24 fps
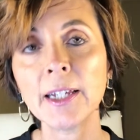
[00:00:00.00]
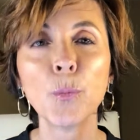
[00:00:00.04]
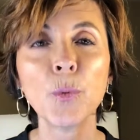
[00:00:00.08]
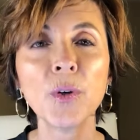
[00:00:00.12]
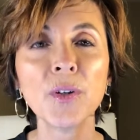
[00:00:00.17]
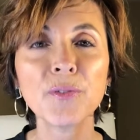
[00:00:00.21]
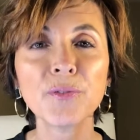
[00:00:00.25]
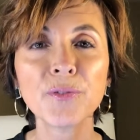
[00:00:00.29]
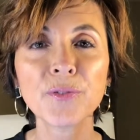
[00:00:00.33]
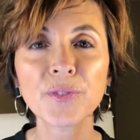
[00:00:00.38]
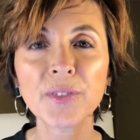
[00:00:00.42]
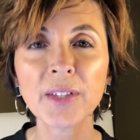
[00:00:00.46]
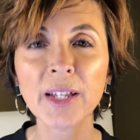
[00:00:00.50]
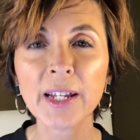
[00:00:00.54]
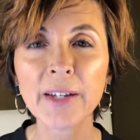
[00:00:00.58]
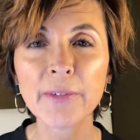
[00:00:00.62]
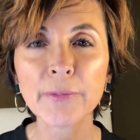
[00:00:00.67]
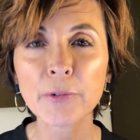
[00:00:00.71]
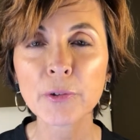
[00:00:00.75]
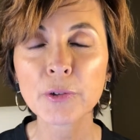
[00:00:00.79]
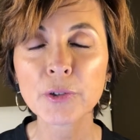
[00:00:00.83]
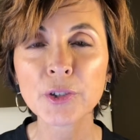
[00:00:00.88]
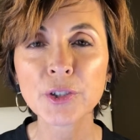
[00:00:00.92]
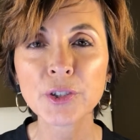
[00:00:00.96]
what
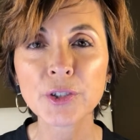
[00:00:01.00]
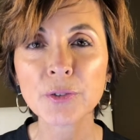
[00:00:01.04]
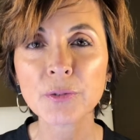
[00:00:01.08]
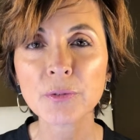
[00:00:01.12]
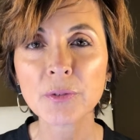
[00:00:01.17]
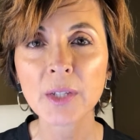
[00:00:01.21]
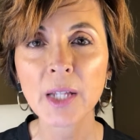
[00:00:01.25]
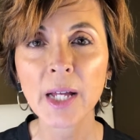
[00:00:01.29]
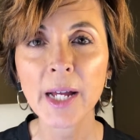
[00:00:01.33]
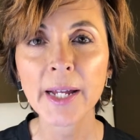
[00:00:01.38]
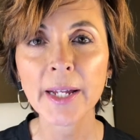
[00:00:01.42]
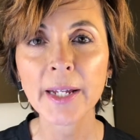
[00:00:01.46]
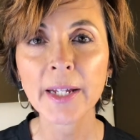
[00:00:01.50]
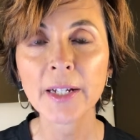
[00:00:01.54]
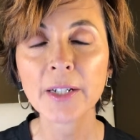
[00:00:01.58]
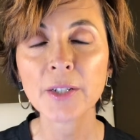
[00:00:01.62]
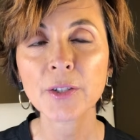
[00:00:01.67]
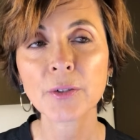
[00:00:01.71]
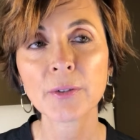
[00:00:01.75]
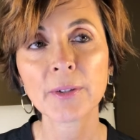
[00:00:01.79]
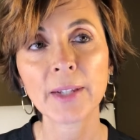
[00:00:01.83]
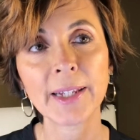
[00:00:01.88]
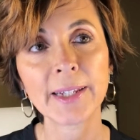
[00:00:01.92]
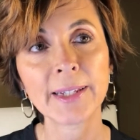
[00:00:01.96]
flavors you like,
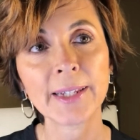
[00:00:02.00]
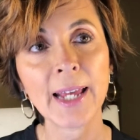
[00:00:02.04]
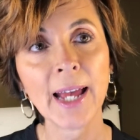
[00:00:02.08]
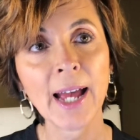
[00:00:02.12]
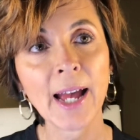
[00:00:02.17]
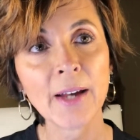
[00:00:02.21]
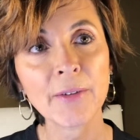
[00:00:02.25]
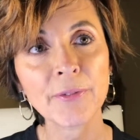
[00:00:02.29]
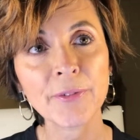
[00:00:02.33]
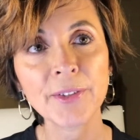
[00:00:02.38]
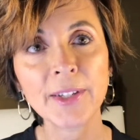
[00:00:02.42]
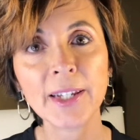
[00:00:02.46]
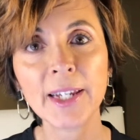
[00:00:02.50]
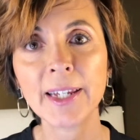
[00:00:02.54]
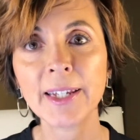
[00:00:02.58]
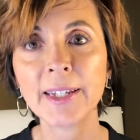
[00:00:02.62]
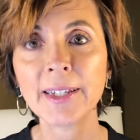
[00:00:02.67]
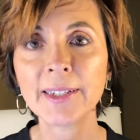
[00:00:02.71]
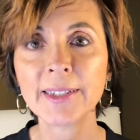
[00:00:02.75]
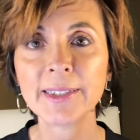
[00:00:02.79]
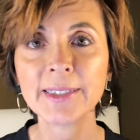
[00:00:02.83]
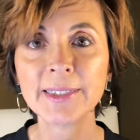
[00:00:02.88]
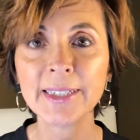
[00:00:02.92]
you like caffeinated,